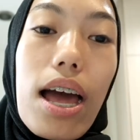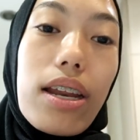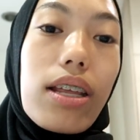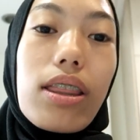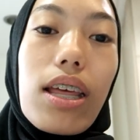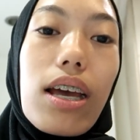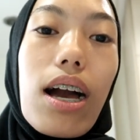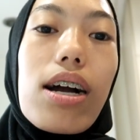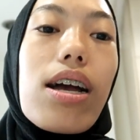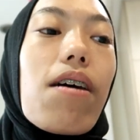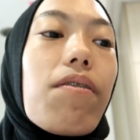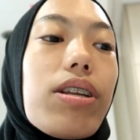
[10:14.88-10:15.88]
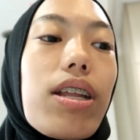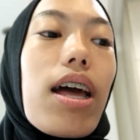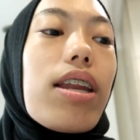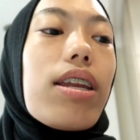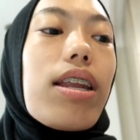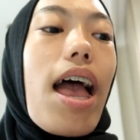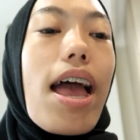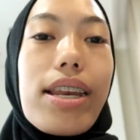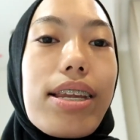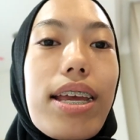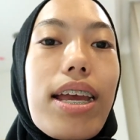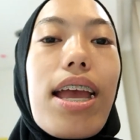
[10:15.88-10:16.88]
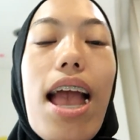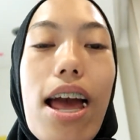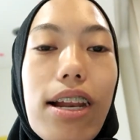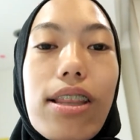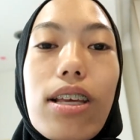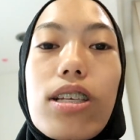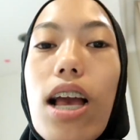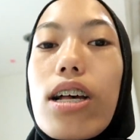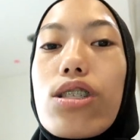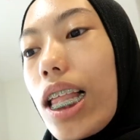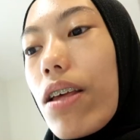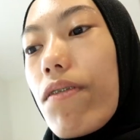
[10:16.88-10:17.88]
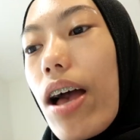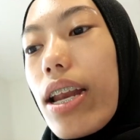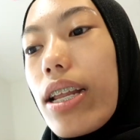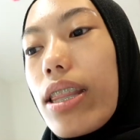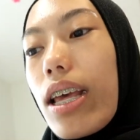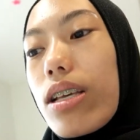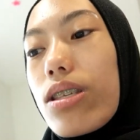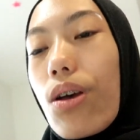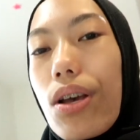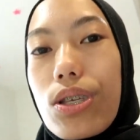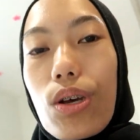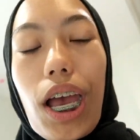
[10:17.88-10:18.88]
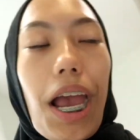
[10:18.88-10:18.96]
the editing. I haven't done any editing yet. I love the editing, so it's